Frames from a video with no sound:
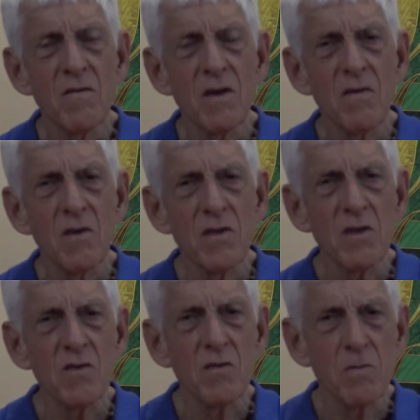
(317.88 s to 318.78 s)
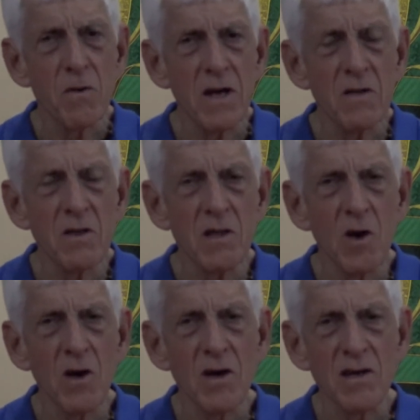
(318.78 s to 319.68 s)
For this we pray to the
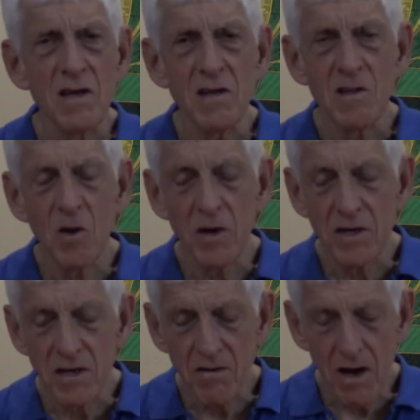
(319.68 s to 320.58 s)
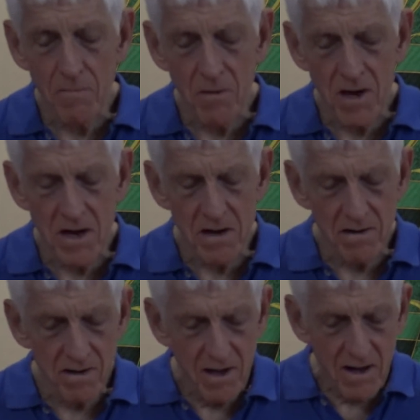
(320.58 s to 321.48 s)
Lord. Lord, hear our prayer.
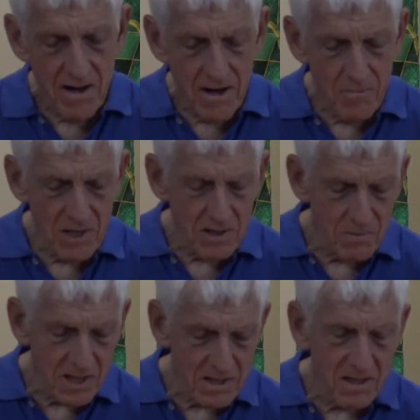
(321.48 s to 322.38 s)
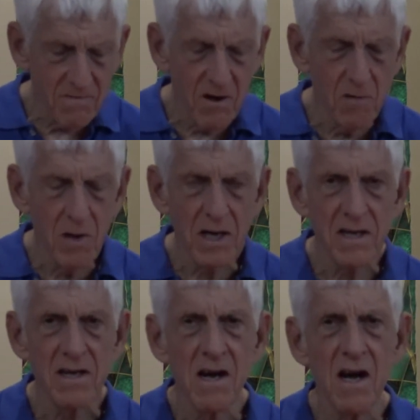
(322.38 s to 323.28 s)
May the blessing of Almighty
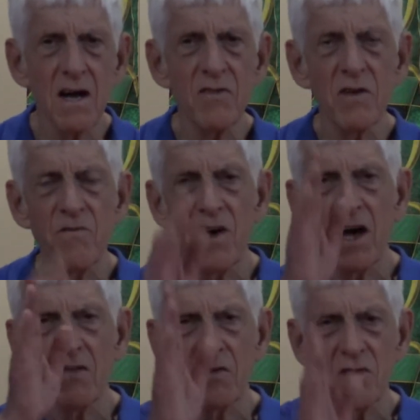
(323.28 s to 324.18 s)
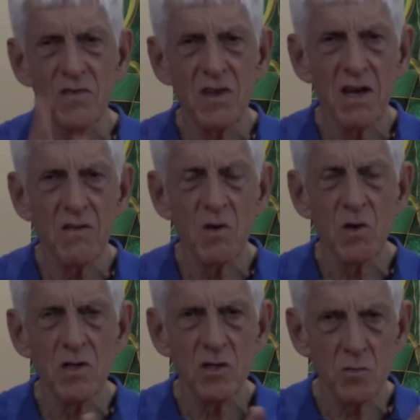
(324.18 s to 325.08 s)
God, the Father, the Son, and the
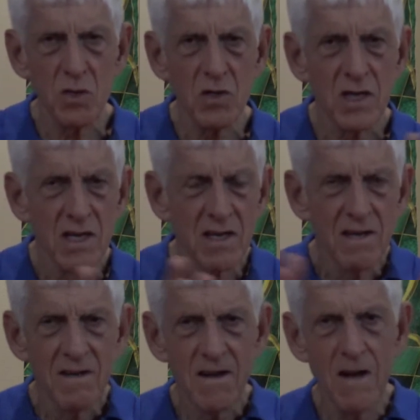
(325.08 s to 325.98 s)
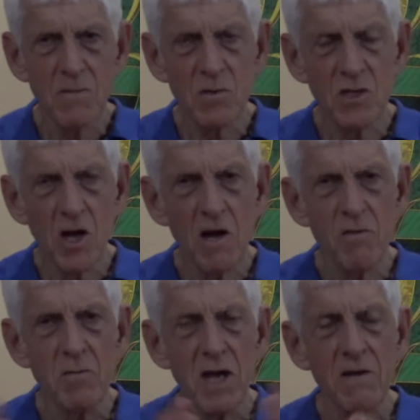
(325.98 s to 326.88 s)
Holy Spirit come to us all,
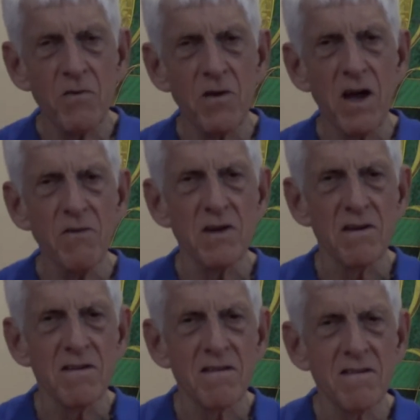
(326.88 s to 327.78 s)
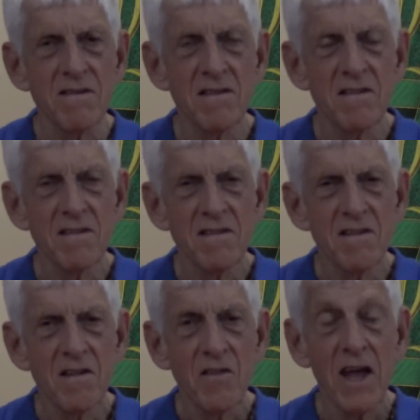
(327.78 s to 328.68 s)
remain forever.
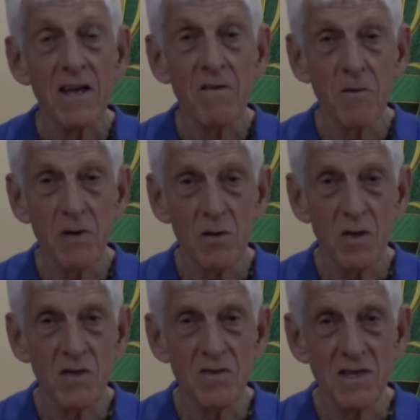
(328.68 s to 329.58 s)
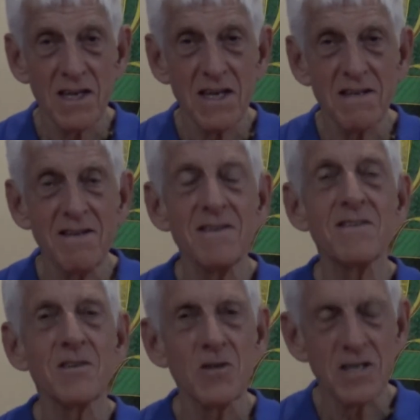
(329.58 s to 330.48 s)
Thank you for being with us again.
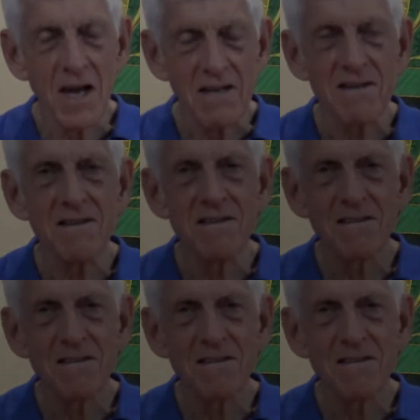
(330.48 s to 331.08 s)
Good night.